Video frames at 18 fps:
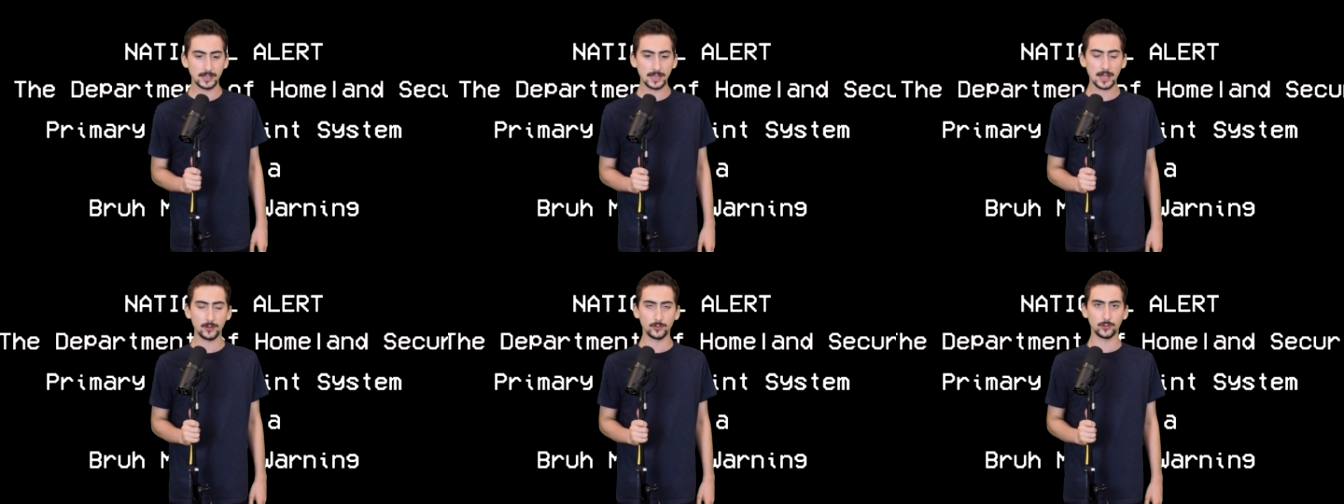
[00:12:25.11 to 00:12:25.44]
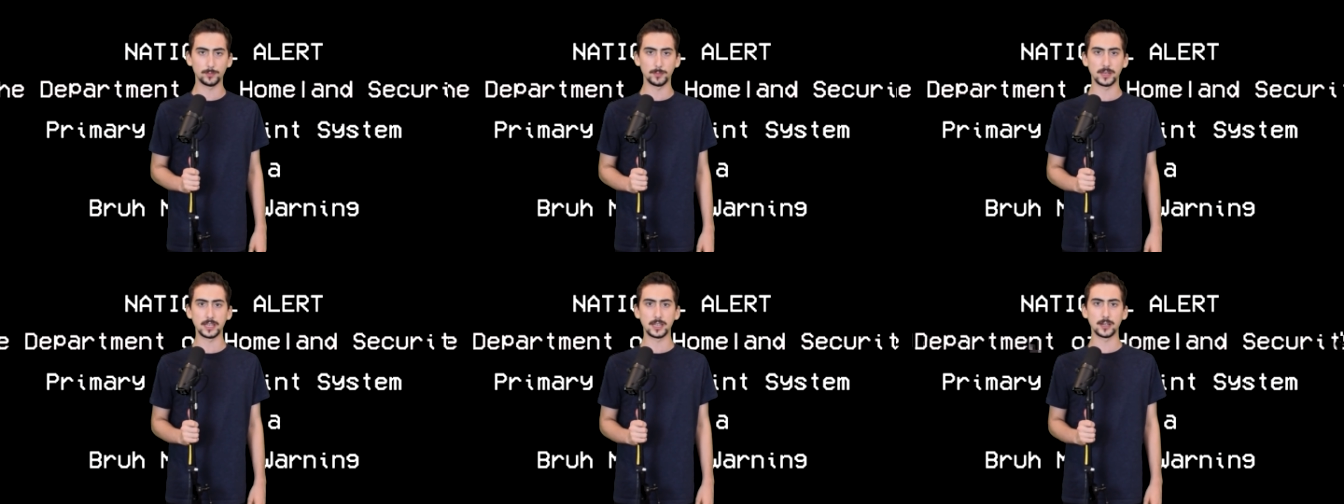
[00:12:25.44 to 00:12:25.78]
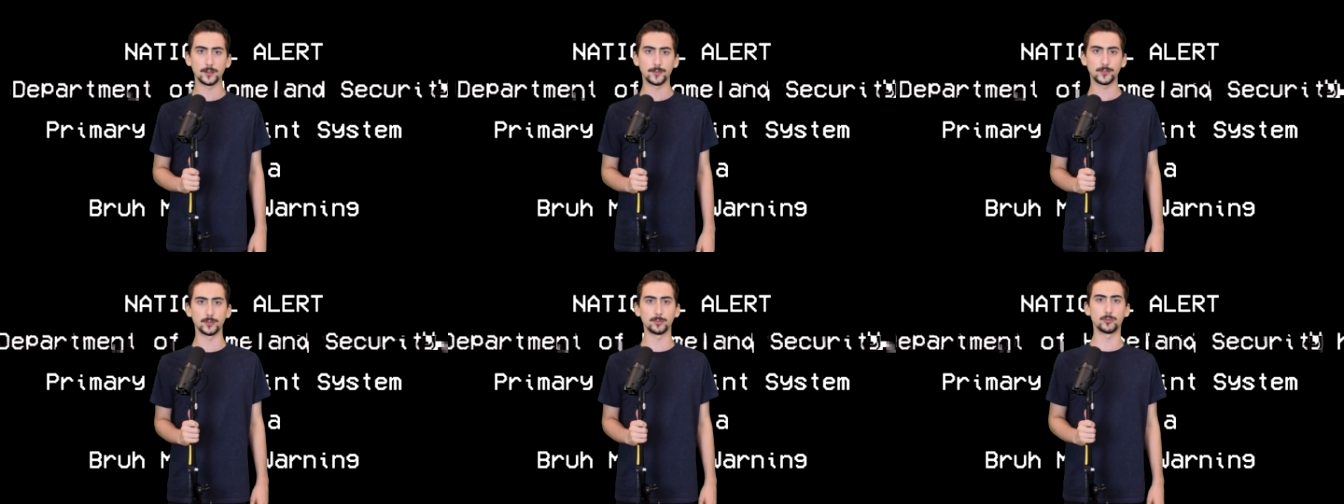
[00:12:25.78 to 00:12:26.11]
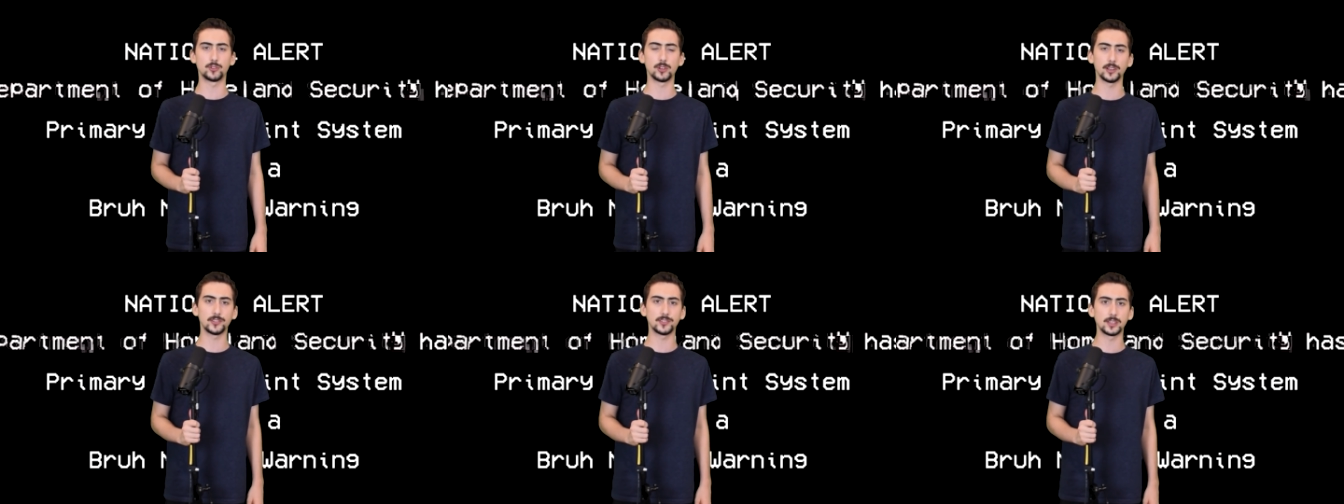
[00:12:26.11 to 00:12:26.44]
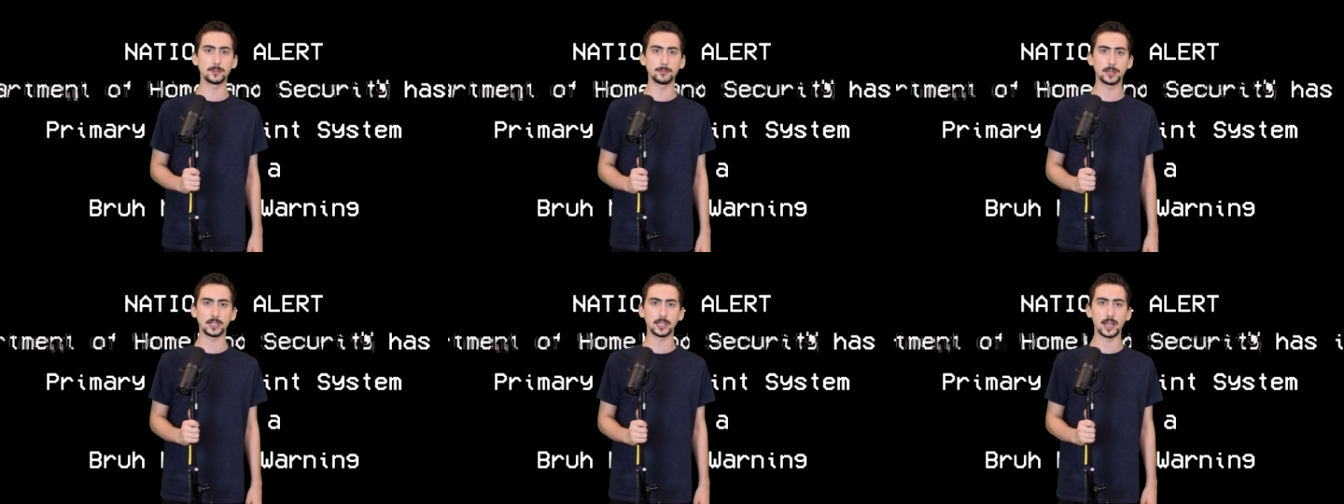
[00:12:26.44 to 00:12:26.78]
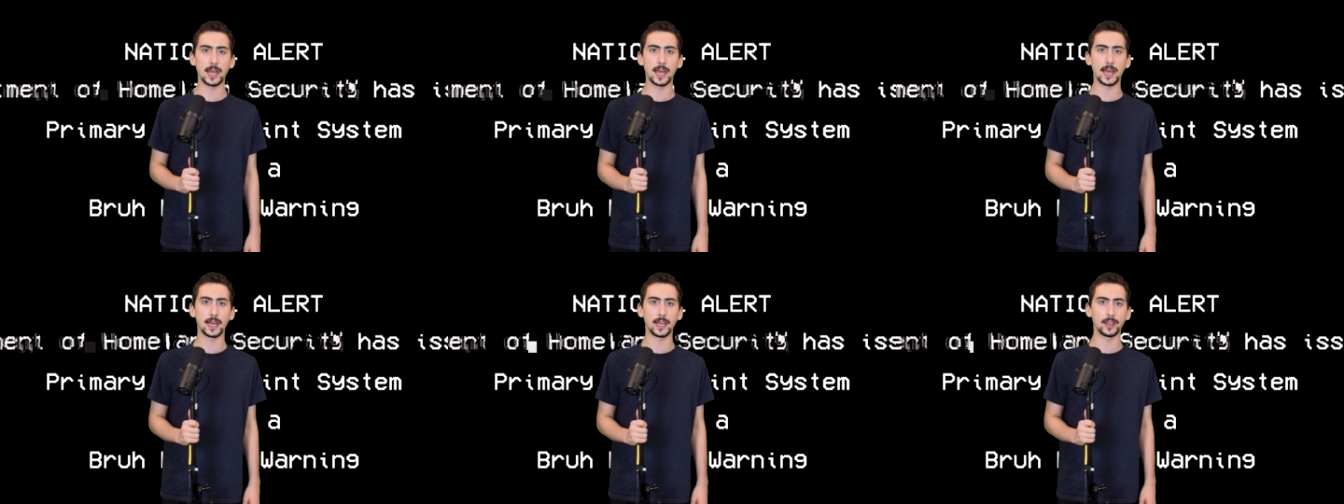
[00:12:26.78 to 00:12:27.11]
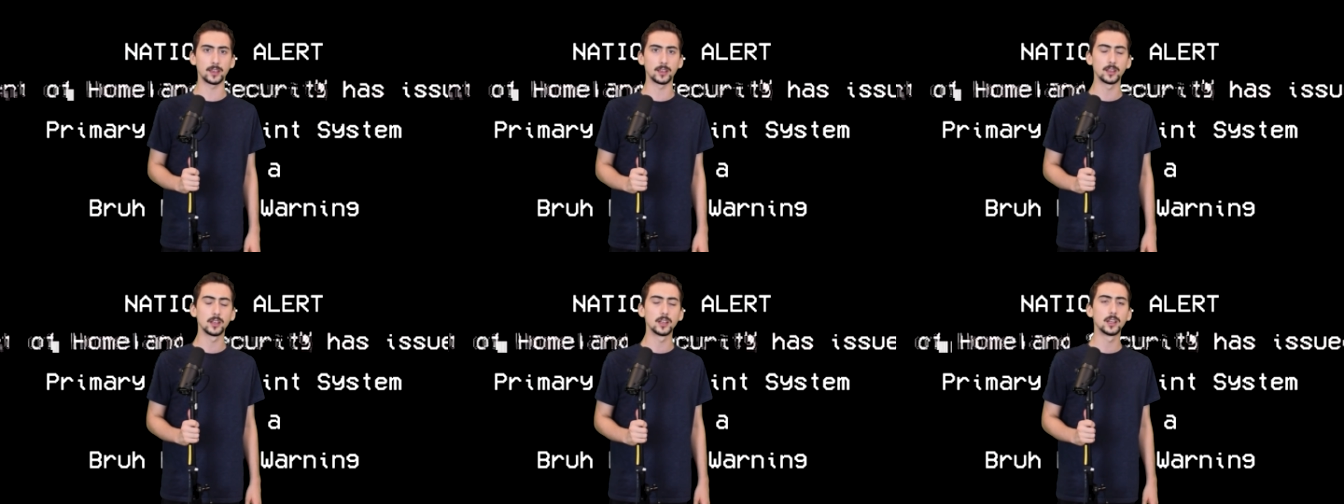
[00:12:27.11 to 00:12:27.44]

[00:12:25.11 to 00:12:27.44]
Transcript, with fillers: announcement here from Justin But Lag.